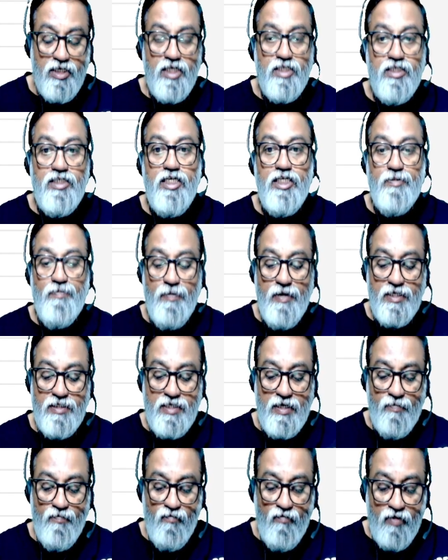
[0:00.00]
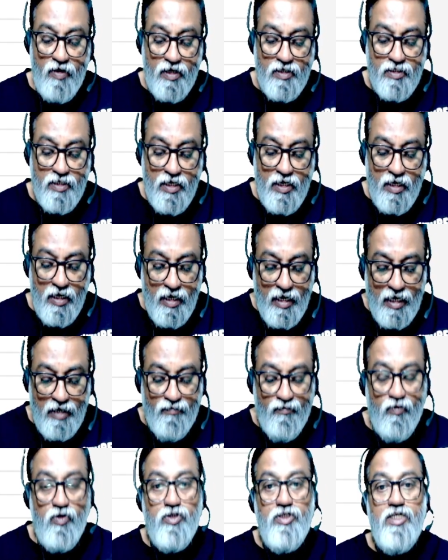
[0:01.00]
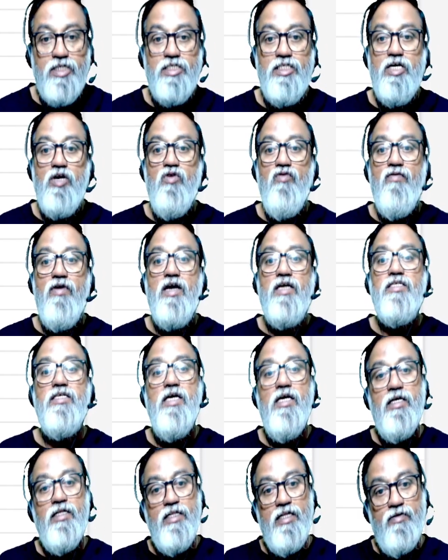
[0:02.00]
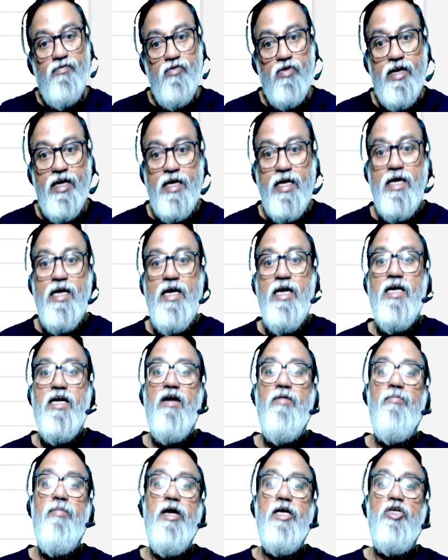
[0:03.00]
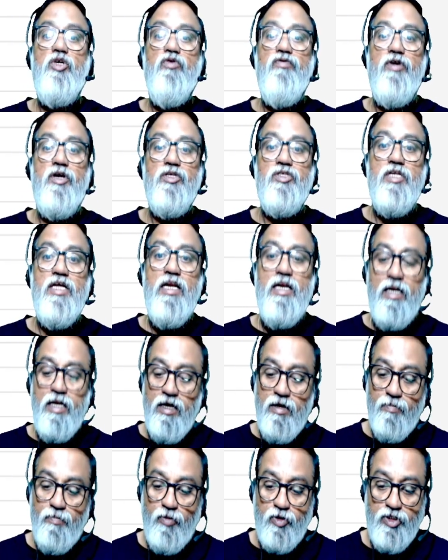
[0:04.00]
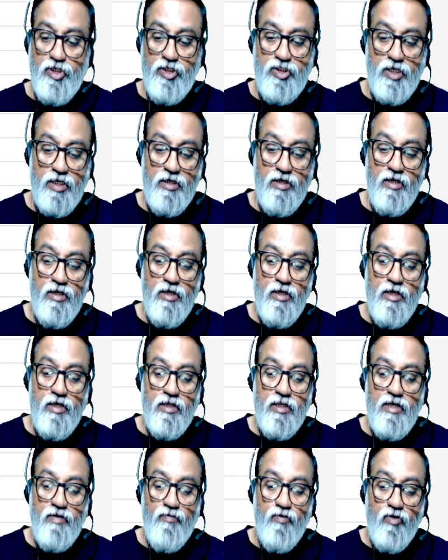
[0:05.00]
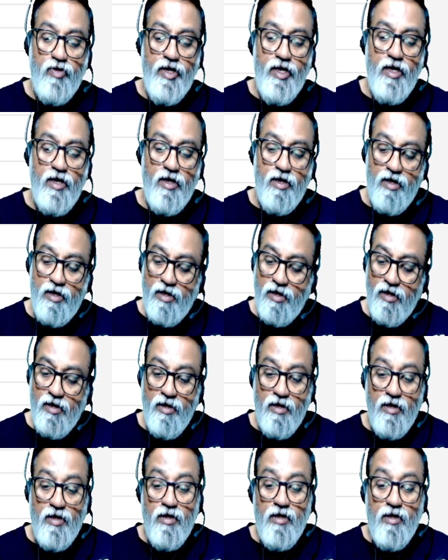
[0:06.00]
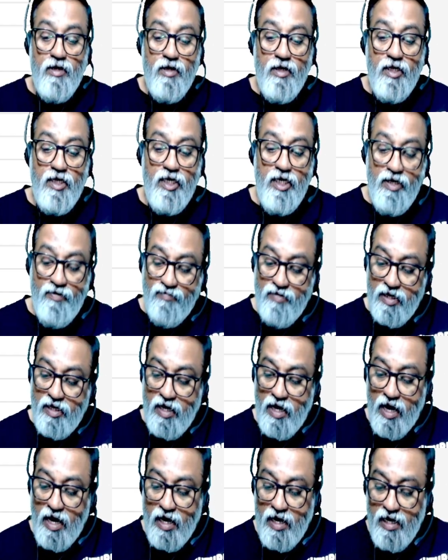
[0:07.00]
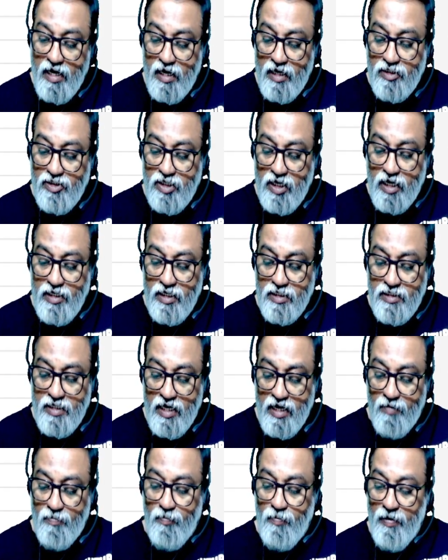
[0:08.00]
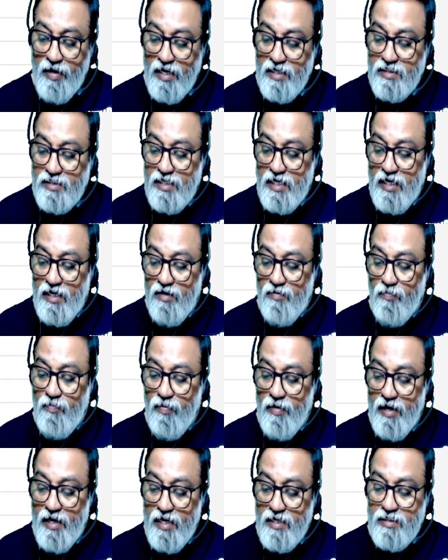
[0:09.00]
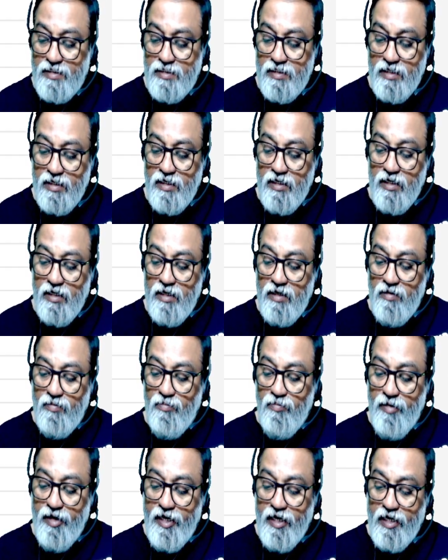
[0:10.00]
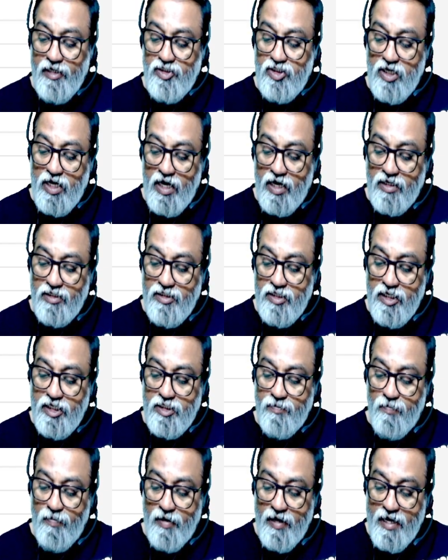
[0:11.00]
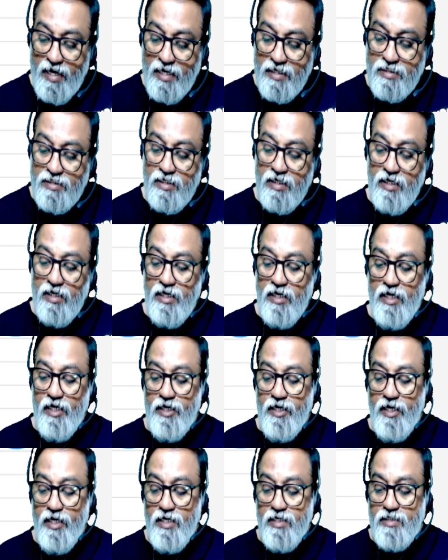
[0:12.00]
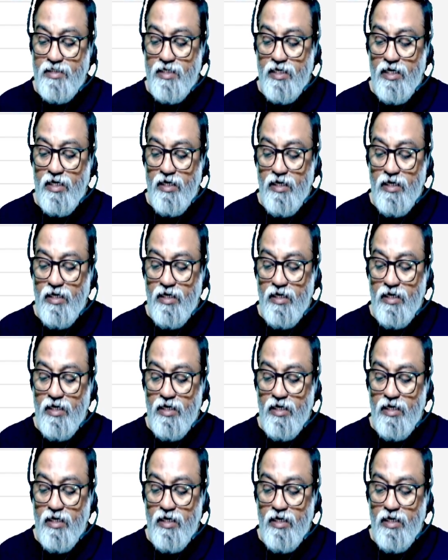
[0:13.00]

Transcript: is displaced upwards. Net force is downwards. Therefore, again it come back to original position. Therefore, here, if the corner charges are plus and plus, middle charge is plus, it is